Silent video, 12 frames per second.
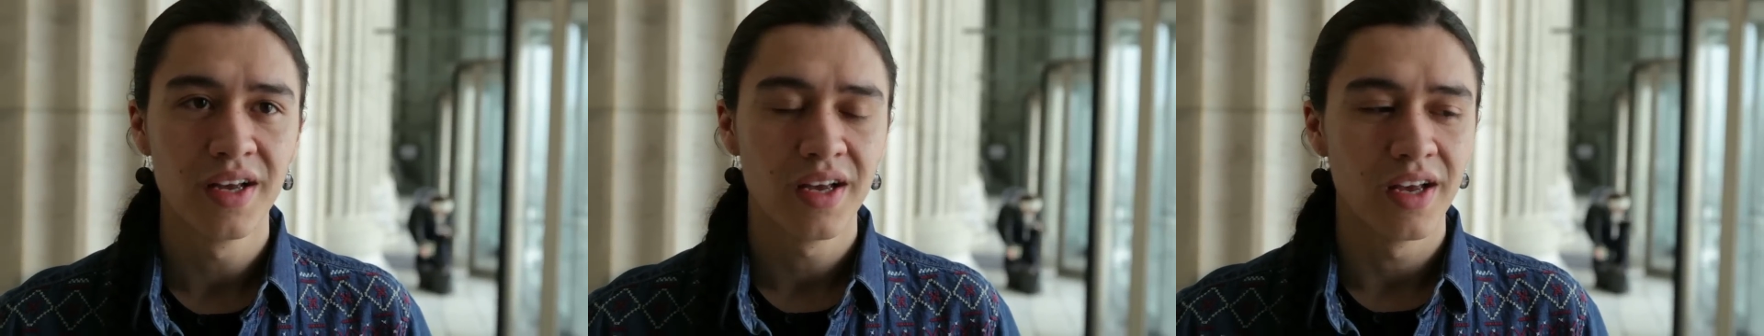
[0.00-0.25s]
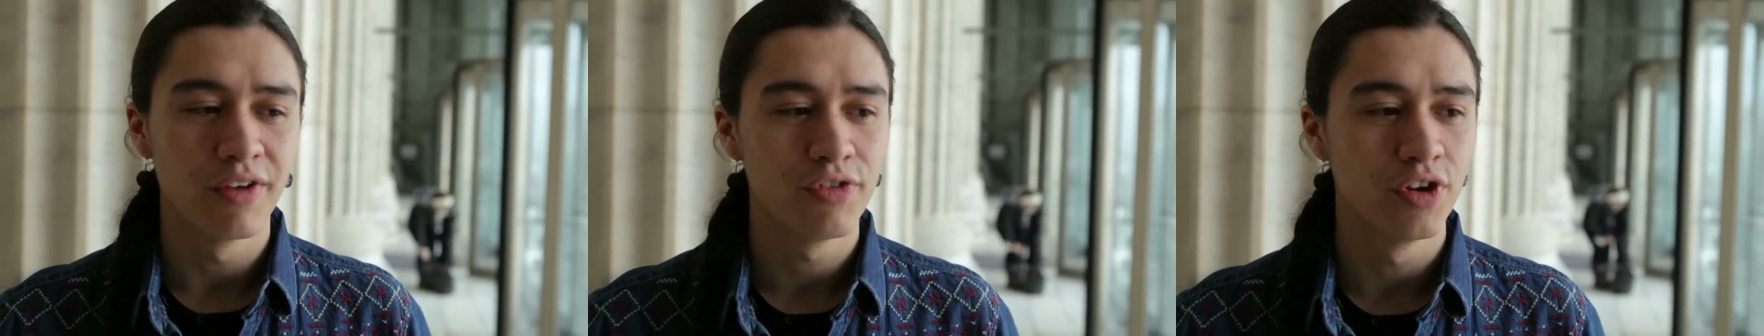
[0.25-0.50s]

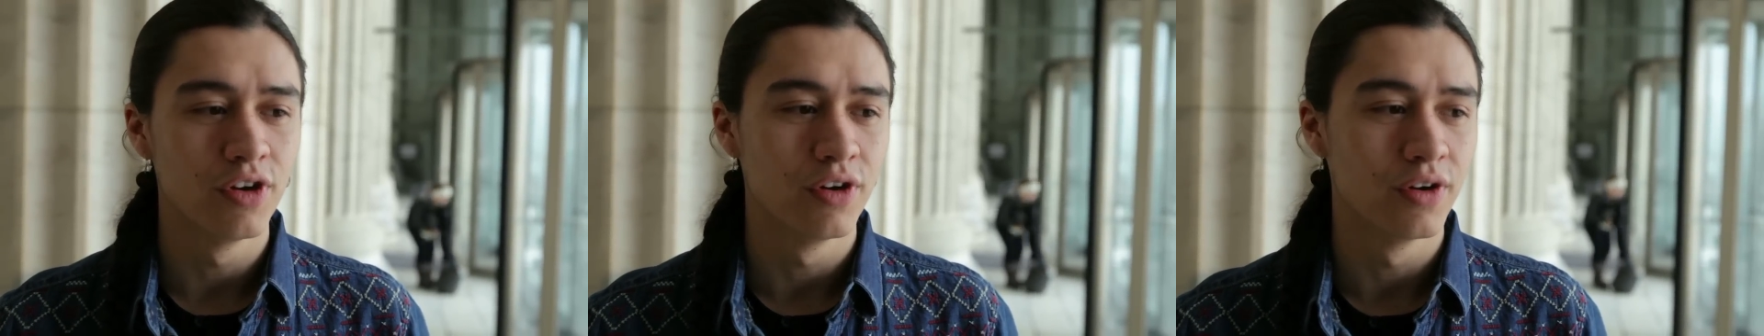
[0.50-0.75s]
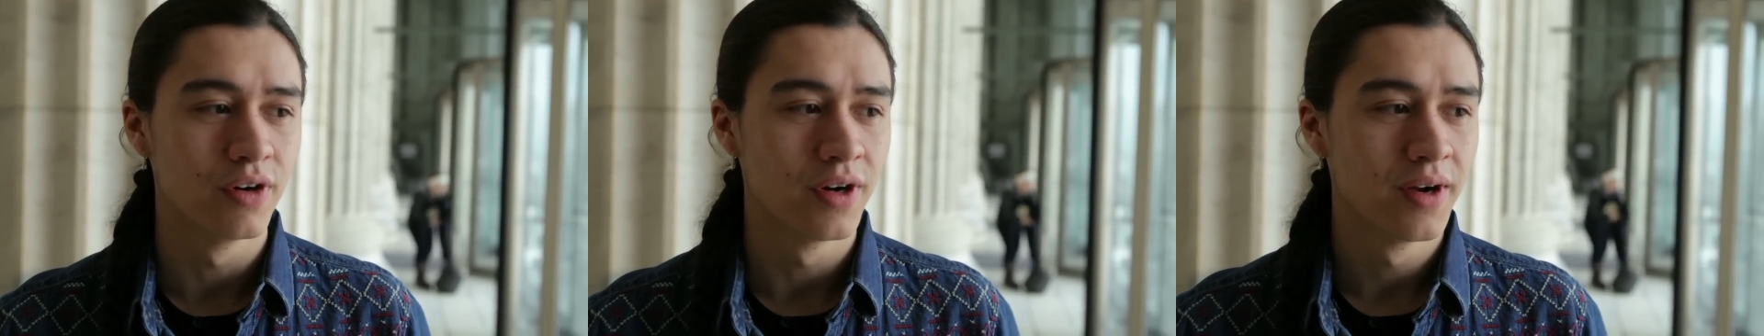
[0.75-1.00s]
If
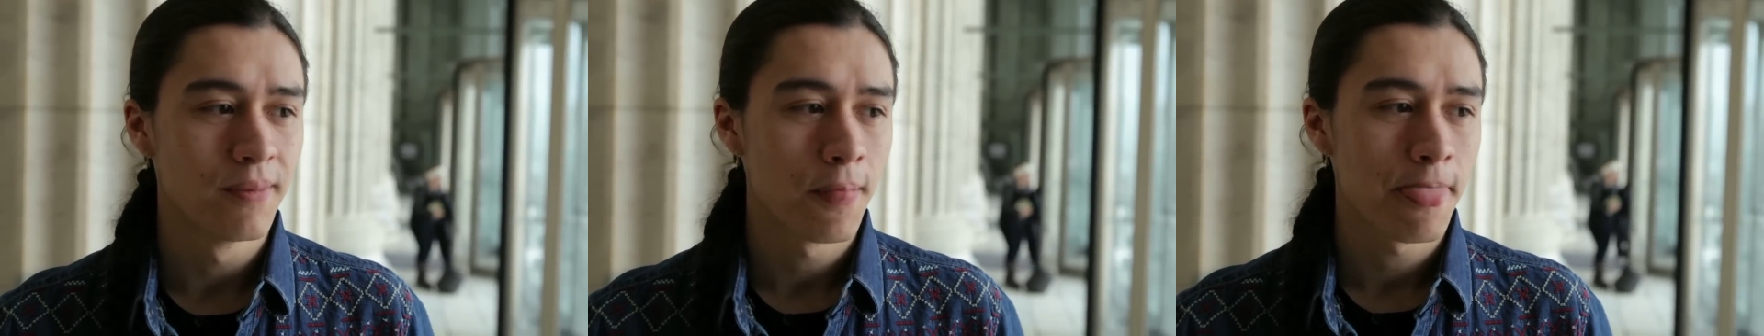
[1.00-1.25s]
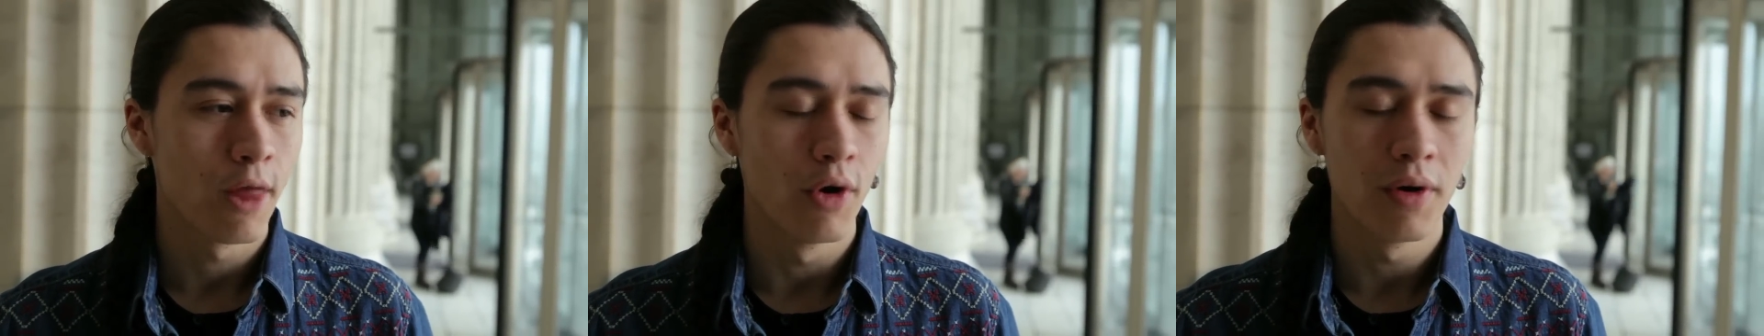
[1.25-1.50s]
you
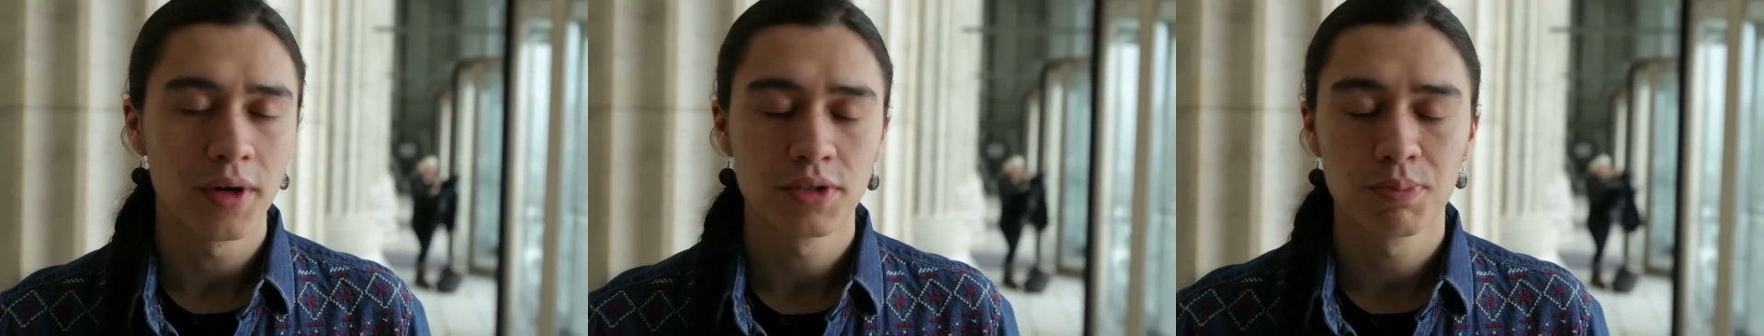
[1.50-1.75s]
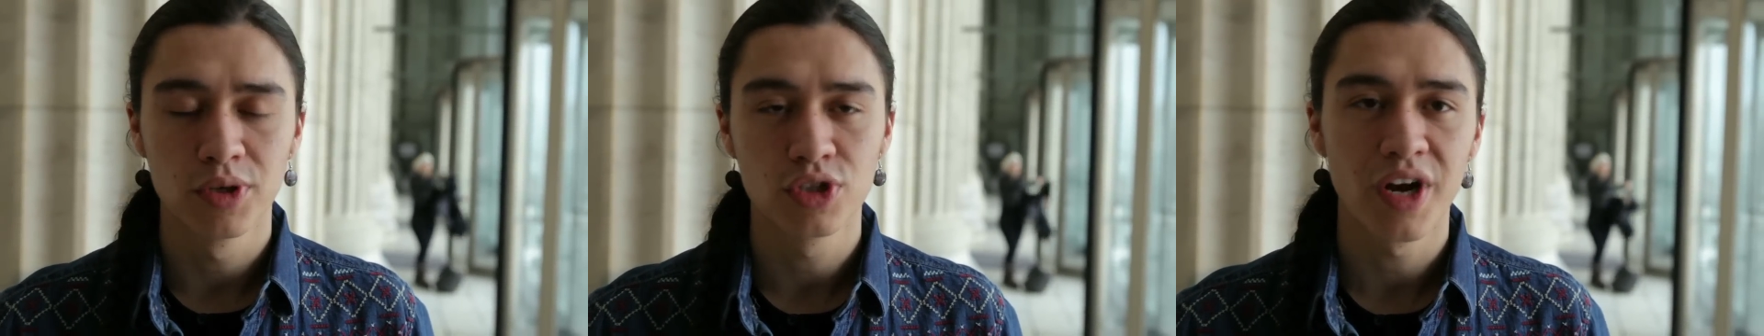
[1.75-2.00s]

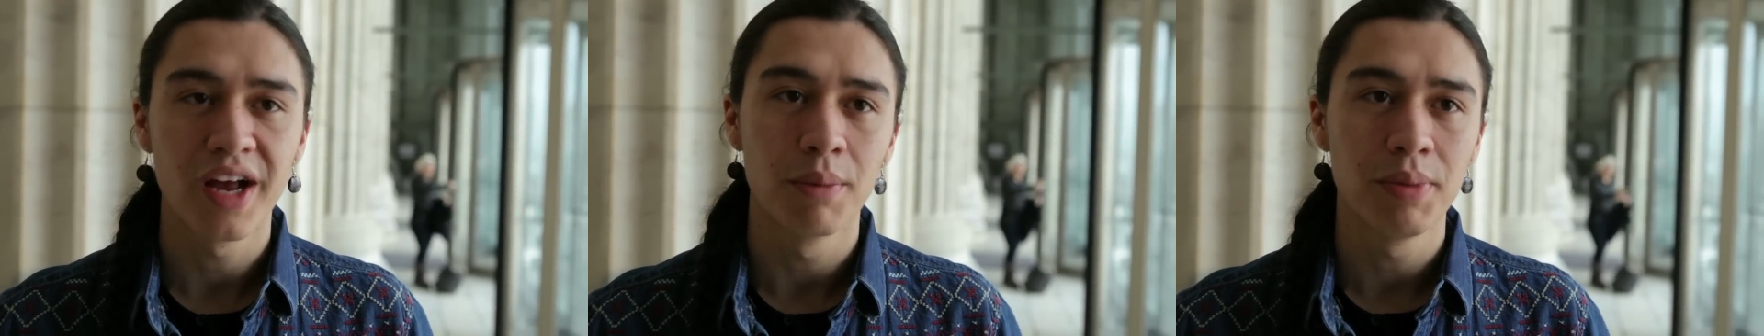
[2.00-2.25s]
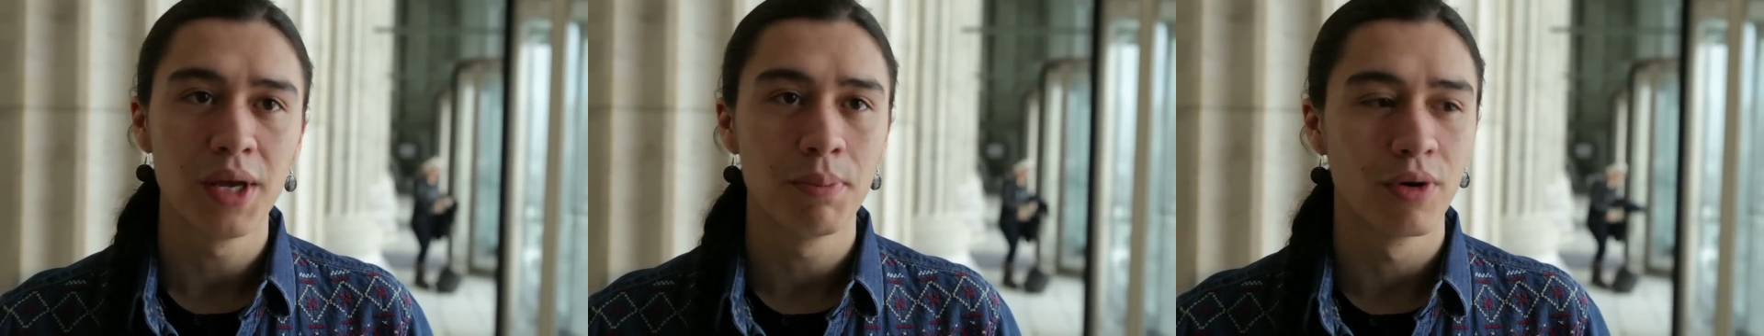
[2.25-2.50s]
portray a
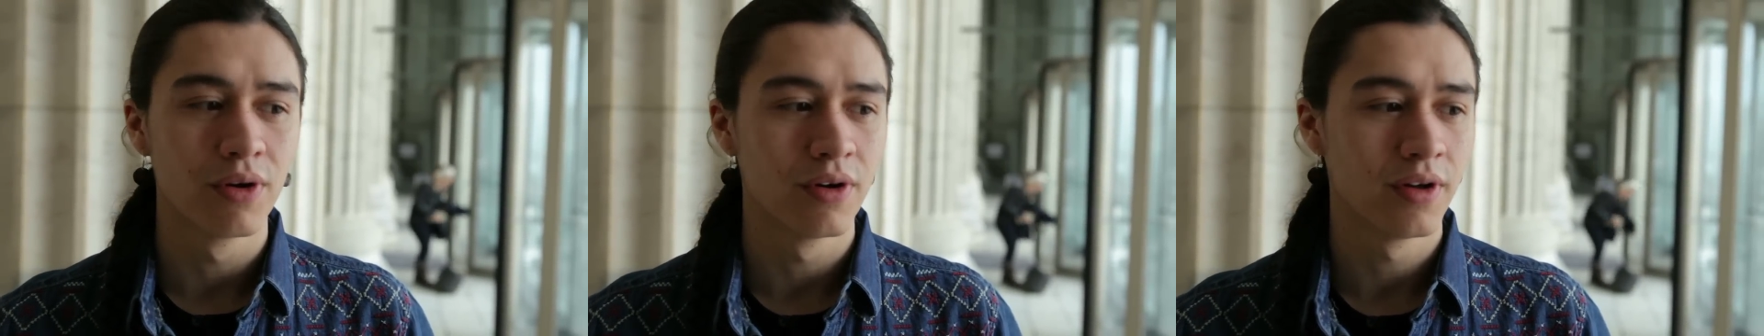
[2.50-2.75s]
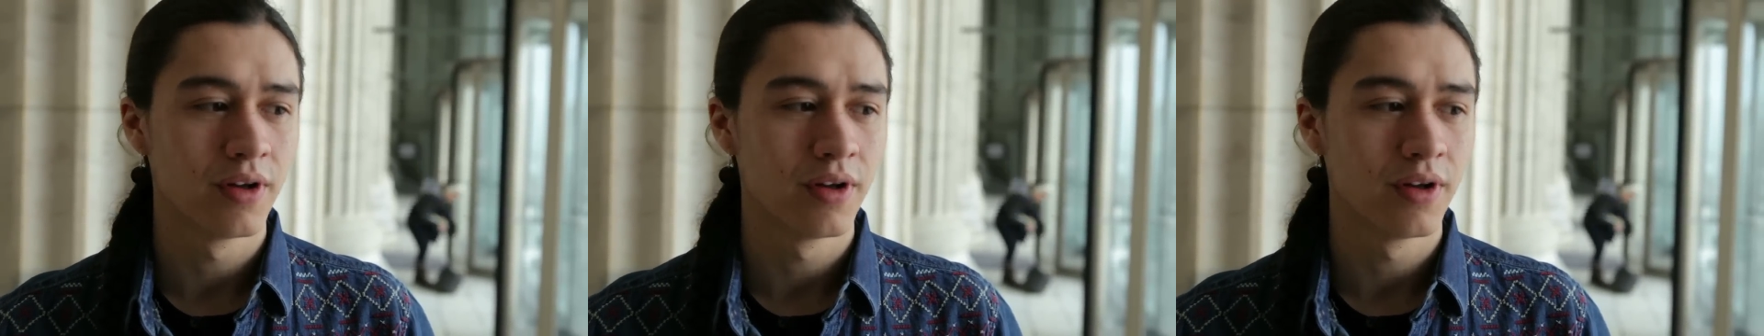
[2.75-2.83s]
people